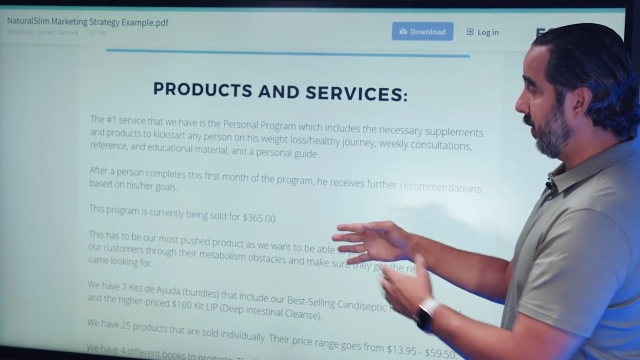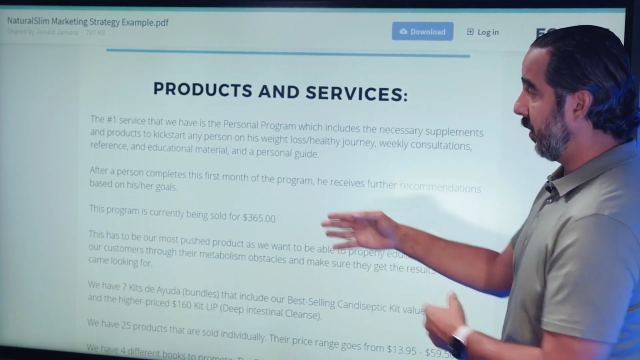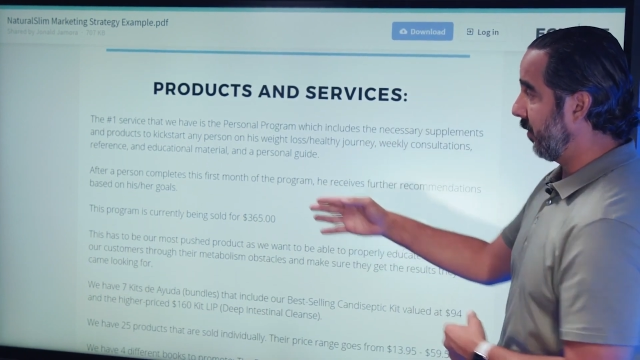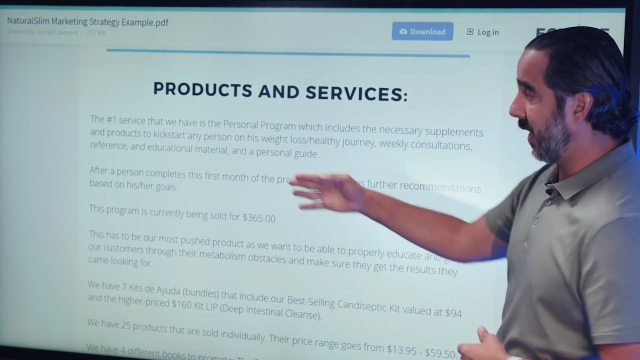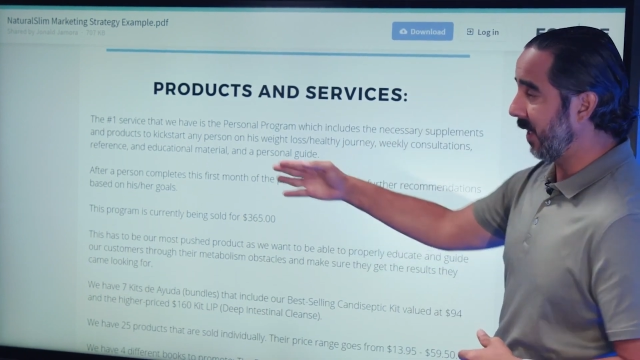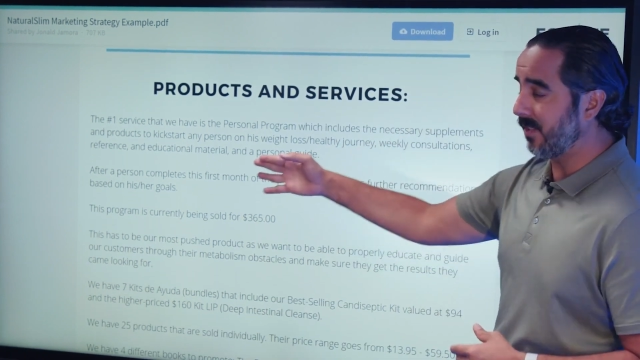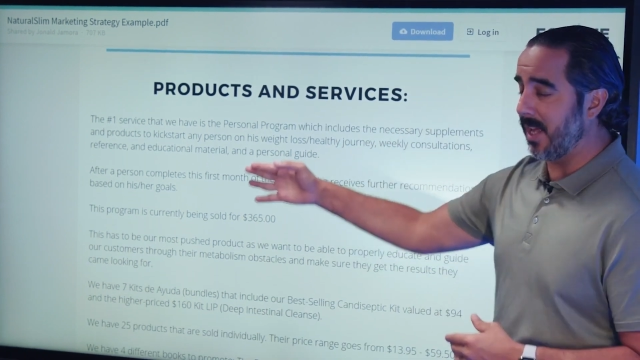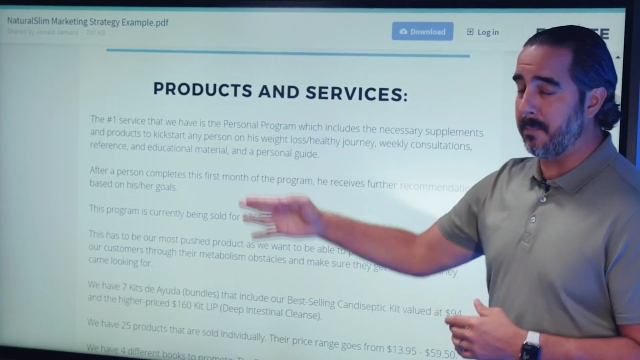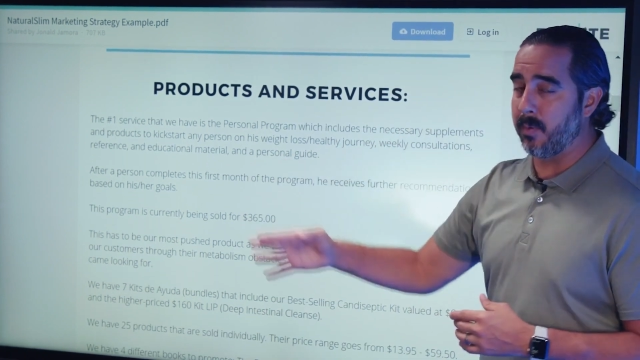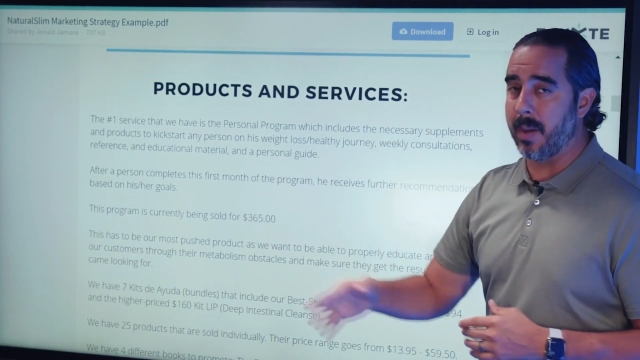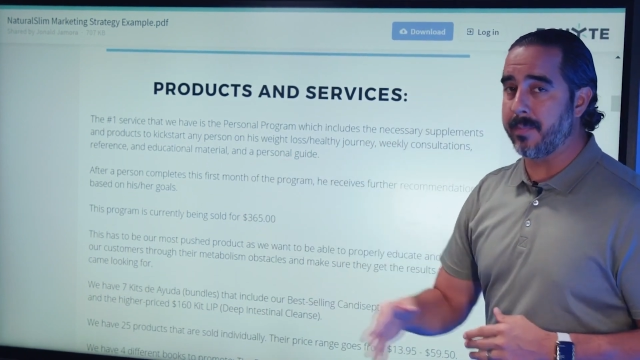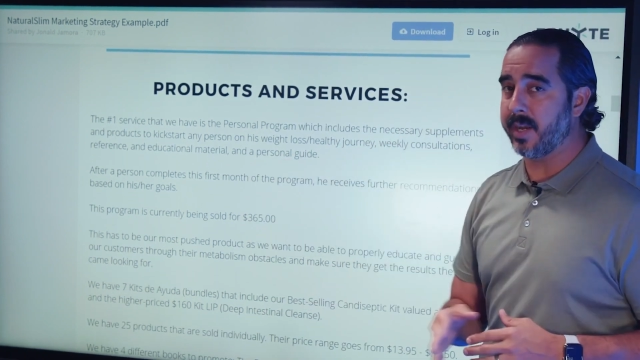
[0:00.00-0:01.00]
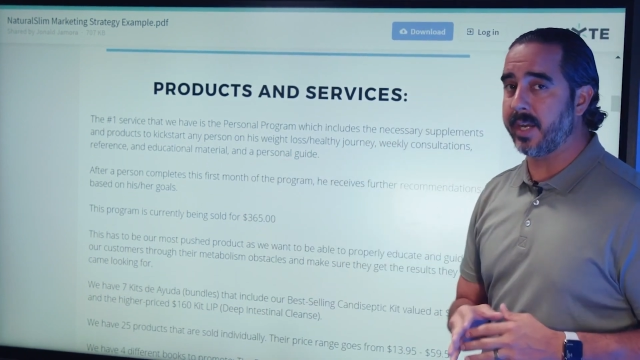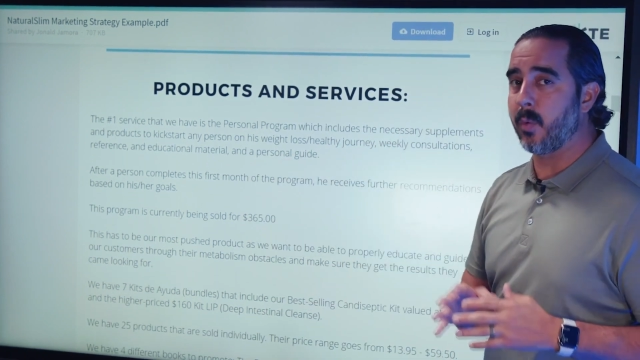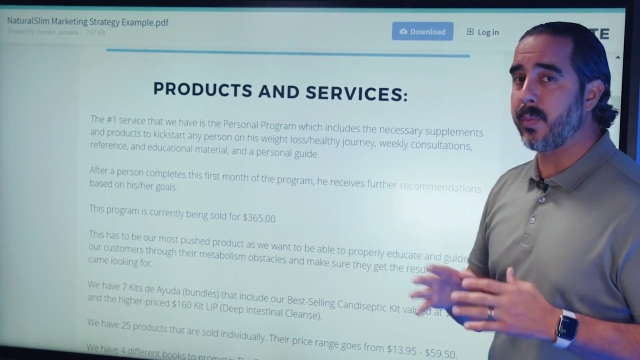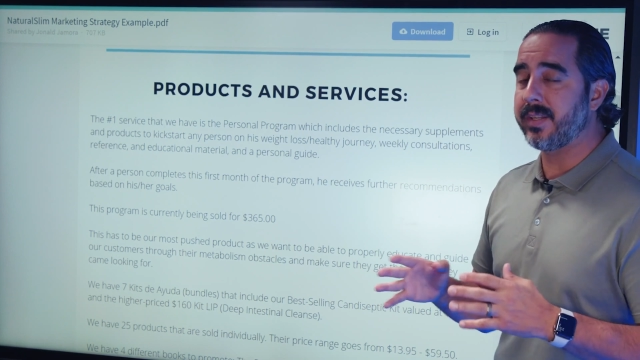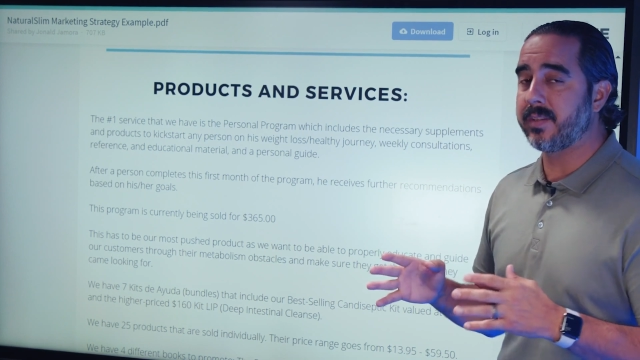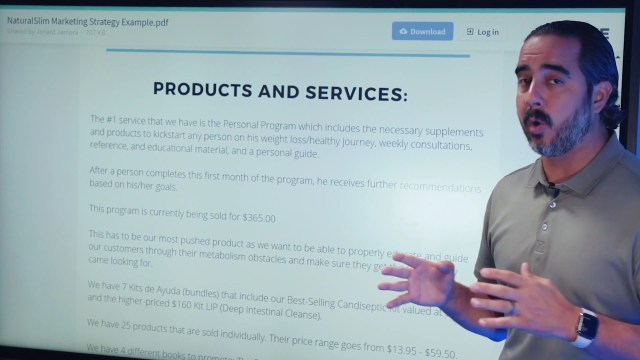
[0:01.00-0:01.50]
Here's an example. I'm not going to
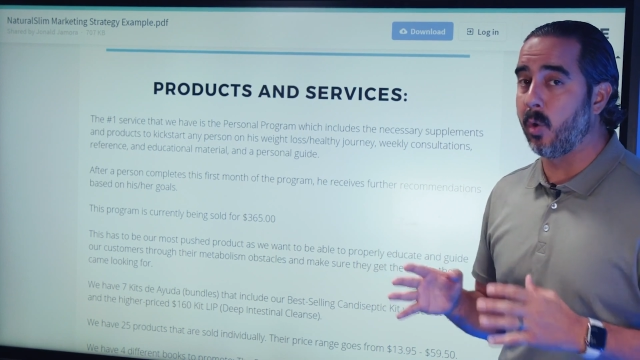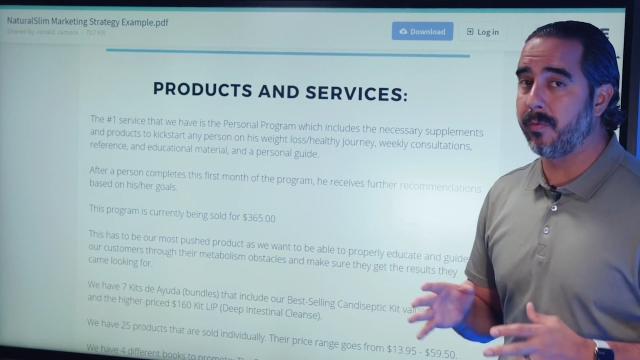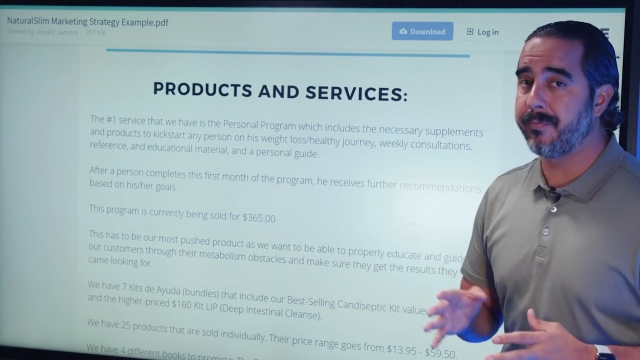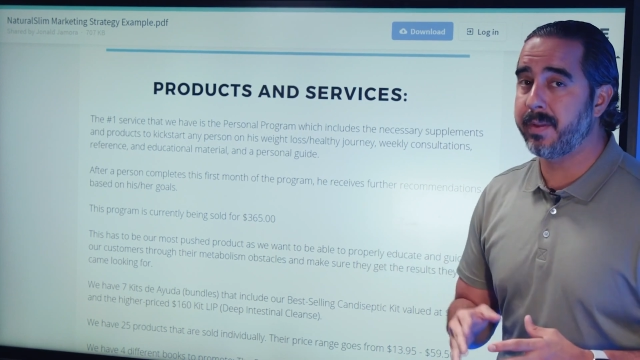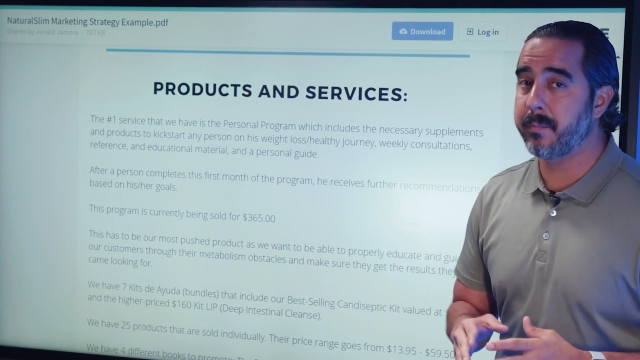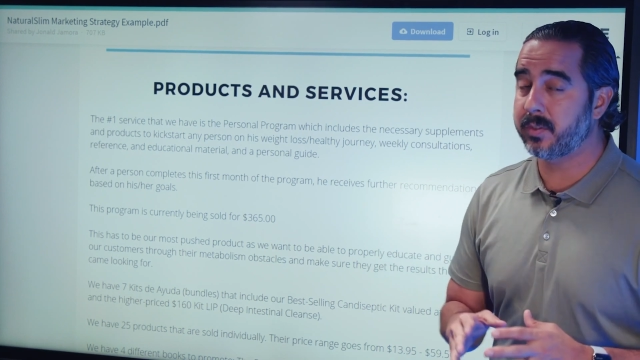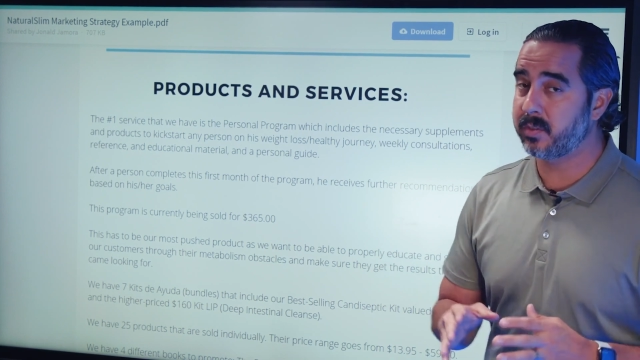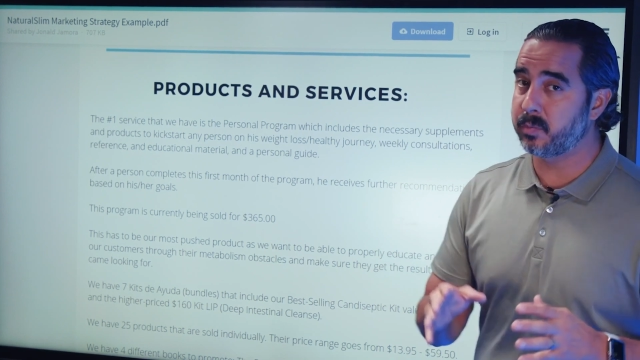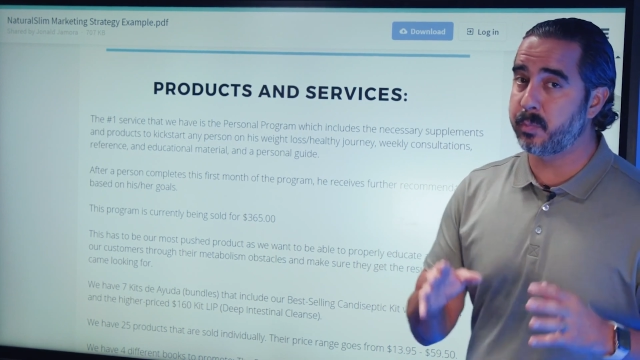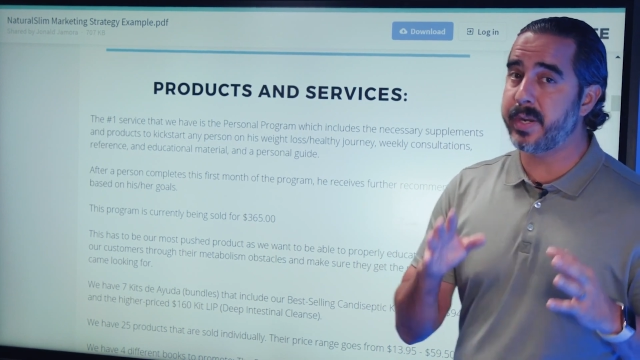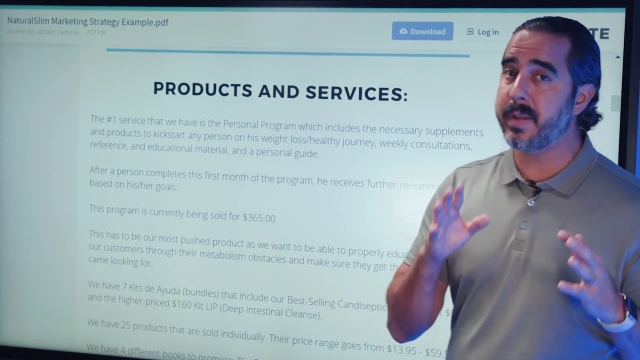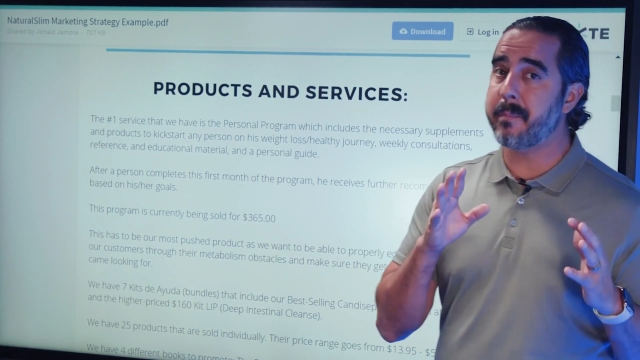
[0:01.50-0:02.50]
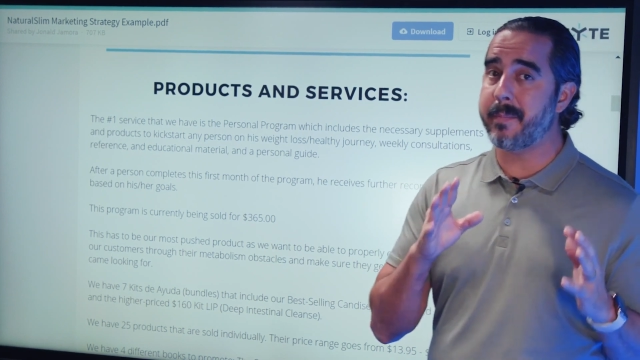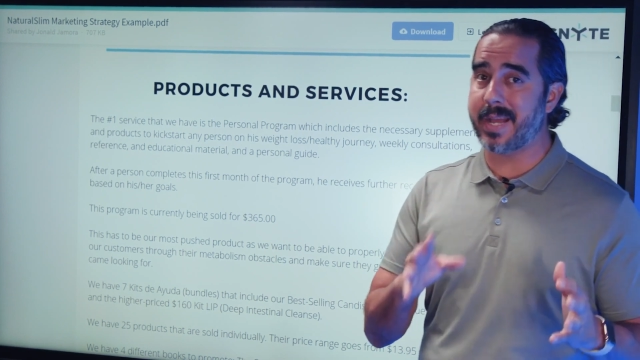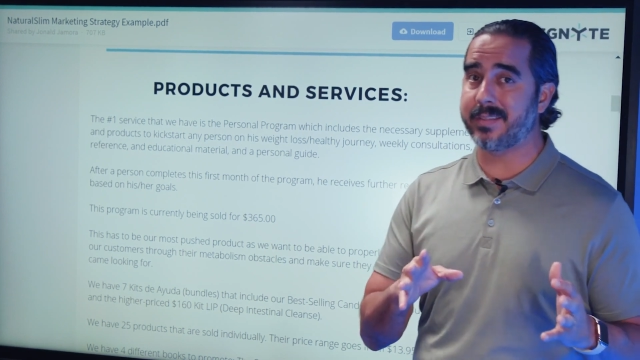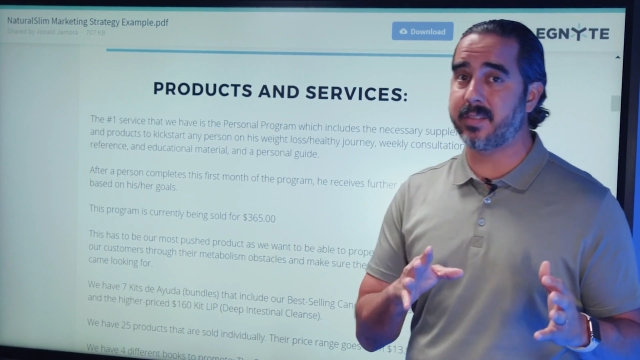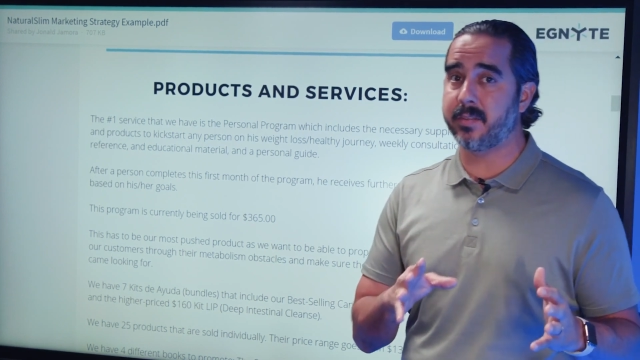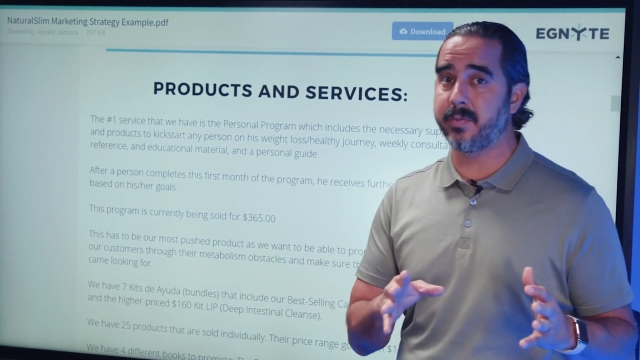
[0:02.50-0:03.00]
read the whole thing because it's a pretty
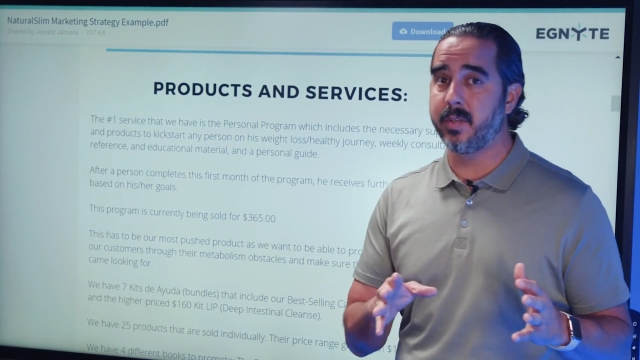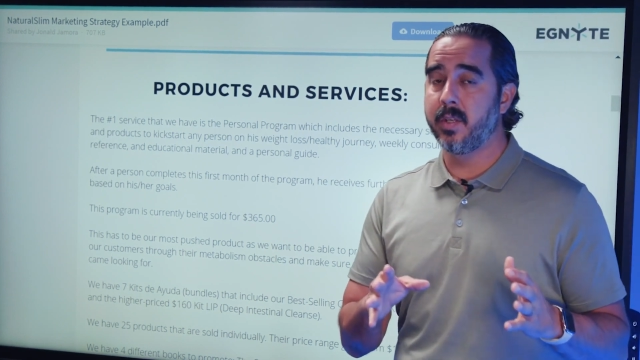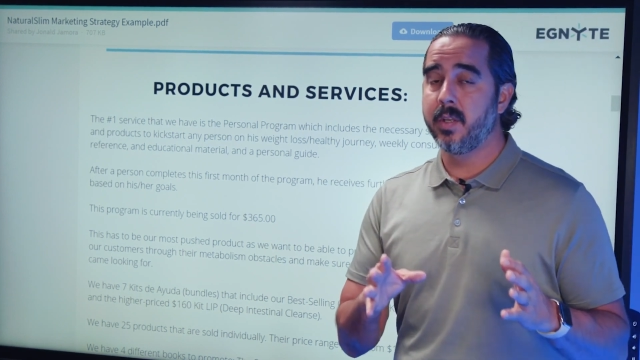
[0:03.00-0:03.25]
massive